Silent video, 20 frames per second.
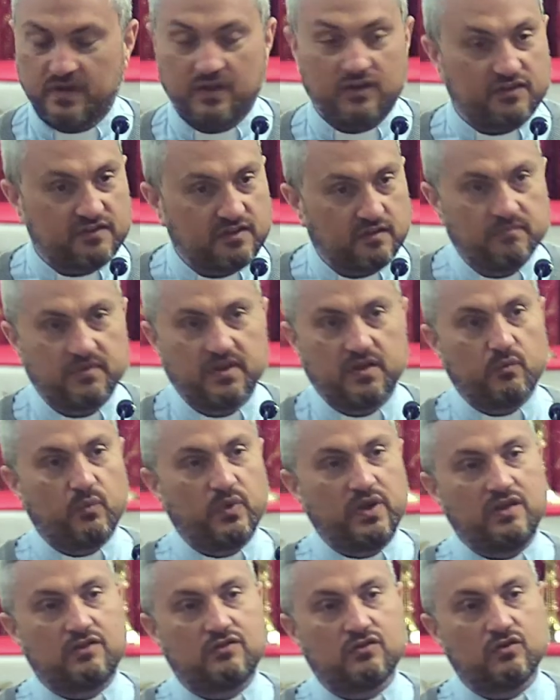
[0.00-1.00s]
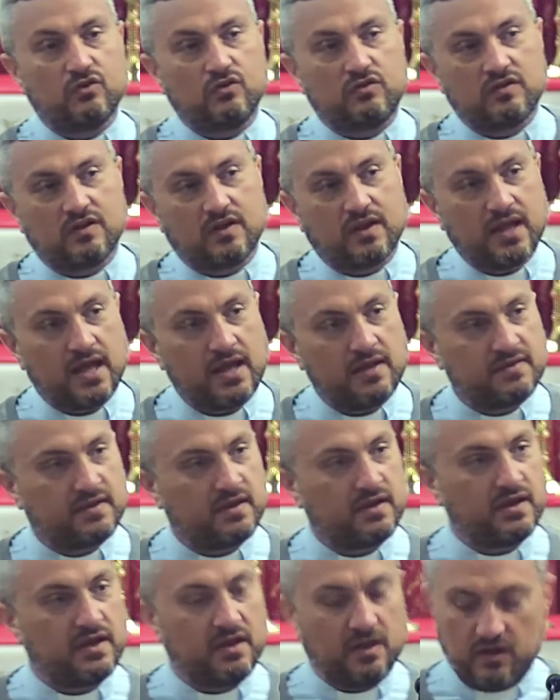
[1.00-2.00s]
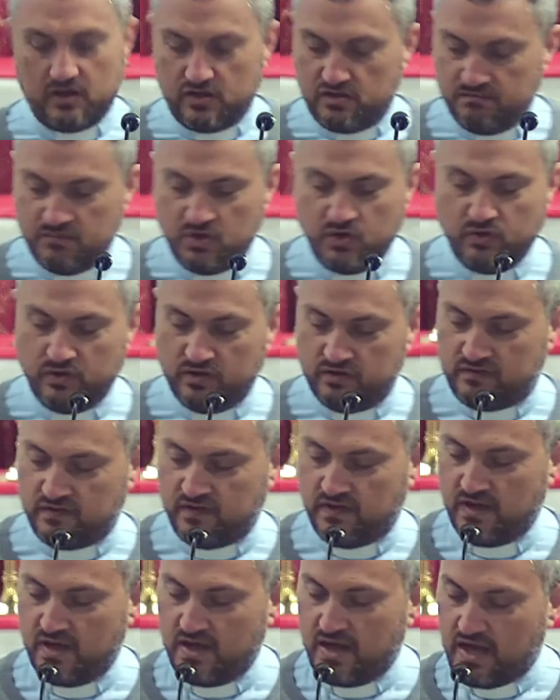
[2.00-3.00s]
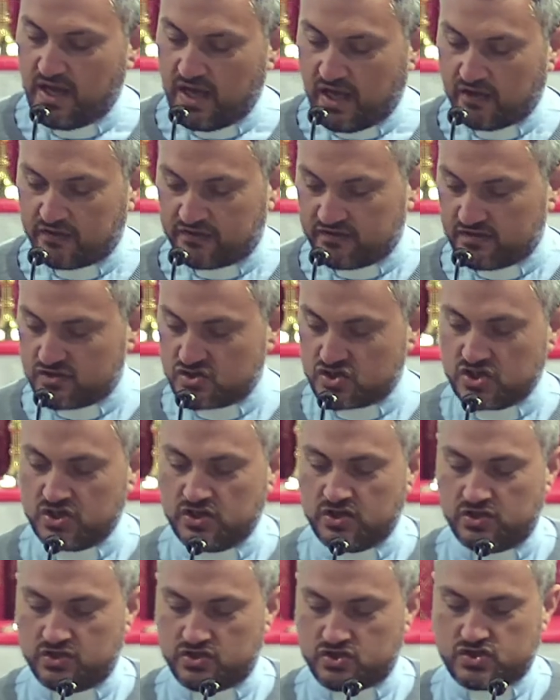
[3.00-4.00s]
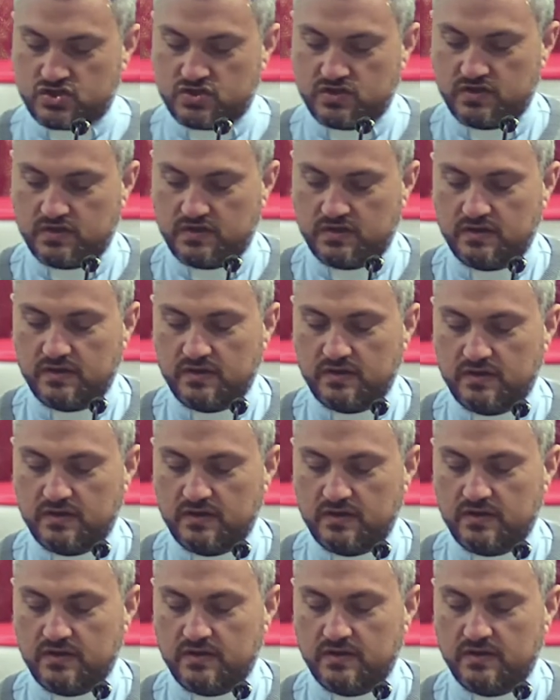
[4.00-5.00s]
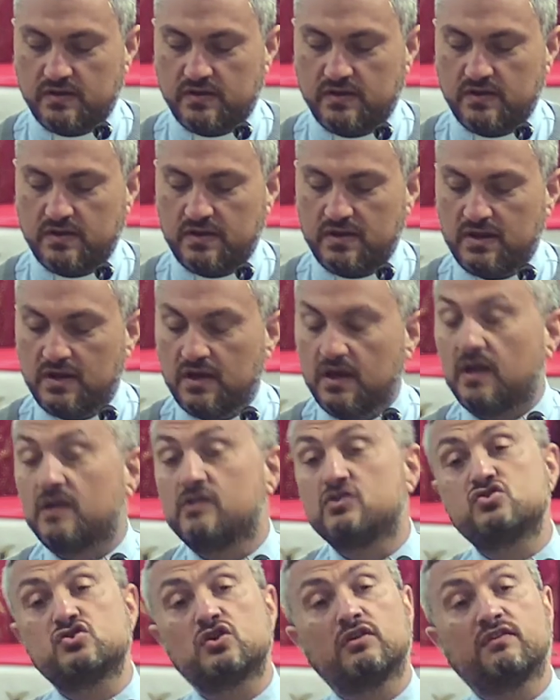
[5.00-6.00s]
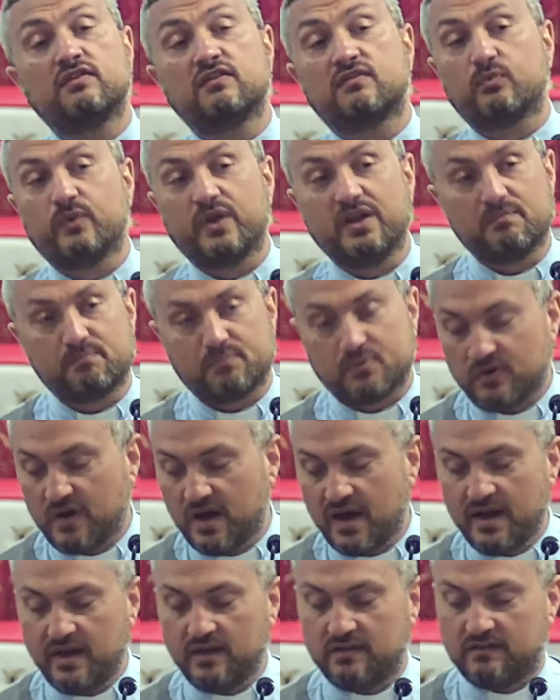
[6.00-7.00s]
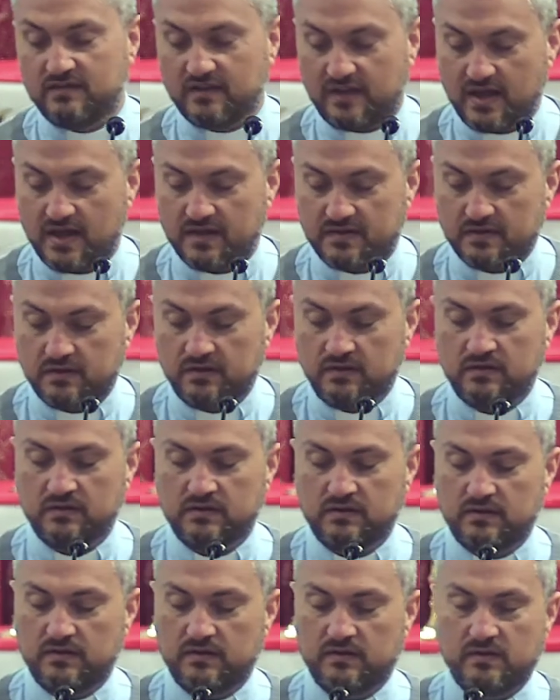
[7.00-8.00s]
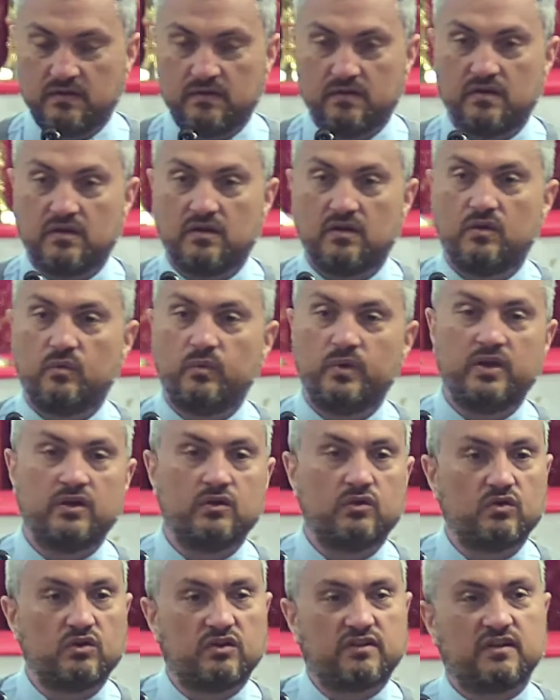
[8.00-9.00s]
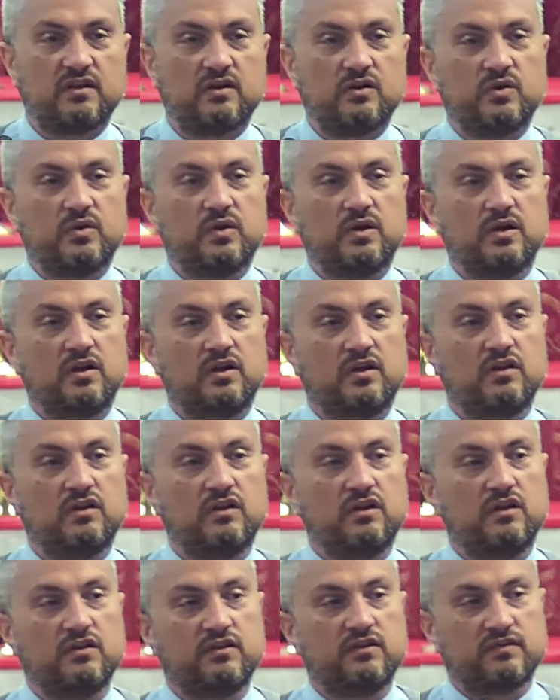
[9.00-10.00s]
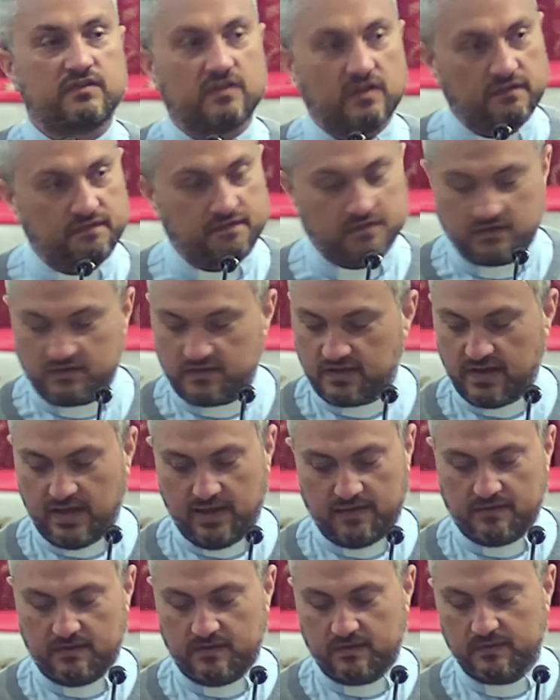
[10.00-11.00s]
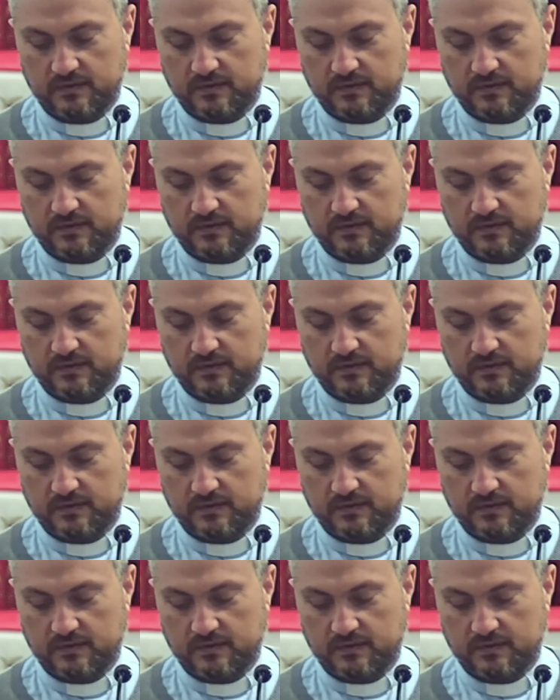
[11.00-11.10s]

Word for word: it's something we do together in community as a church. And just as we pray together, we also suffered together.